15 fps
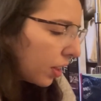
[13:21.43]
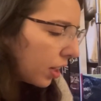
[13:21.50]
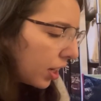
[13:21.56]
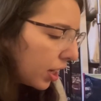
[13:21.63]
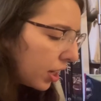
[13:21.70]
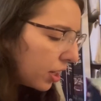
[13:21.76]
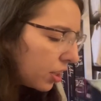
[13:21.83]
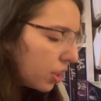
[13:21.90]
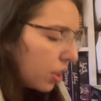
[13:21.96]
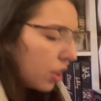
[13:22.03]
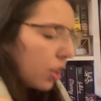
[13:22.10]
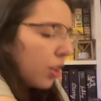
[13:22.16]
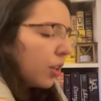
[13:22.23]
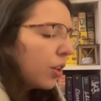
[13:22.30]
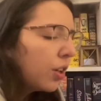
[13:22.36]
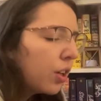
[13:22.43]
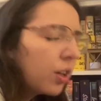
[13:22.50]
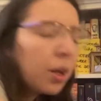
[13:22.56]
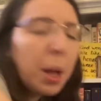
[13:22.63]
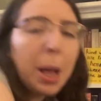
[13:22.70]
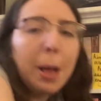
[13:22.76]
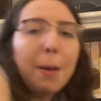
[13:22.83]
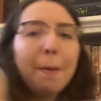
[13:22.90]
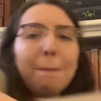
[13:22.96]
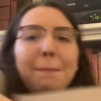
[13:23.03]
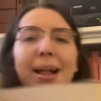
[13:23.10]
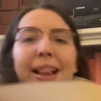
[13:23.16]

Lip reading: And my